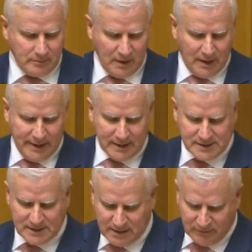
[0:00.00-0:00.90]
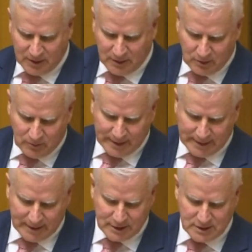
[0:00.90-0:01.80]
announced significant new
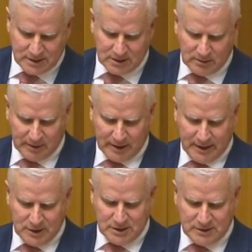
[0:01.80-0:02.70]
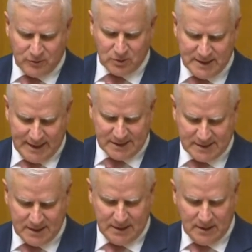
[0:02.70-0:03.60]
regulations and obligations for
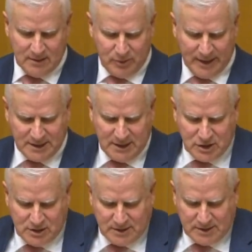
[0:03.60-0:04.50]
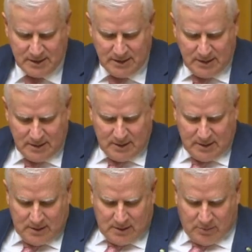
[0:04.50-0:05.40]
tax practitioners,
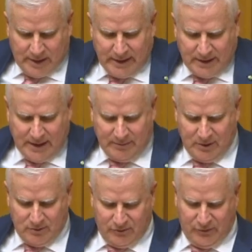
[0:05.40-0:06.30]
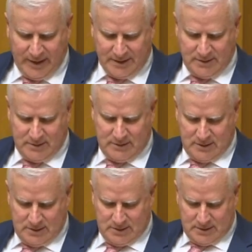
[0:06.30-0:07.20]
planned to come into effect
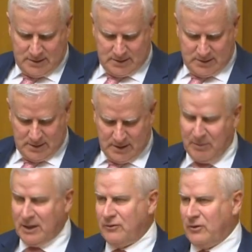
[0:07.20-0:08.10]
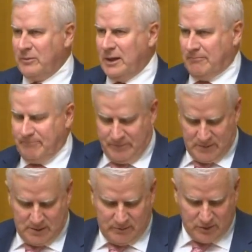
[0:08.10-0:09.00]
a month from then,
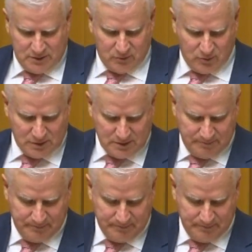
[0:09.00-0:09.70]
1st of August.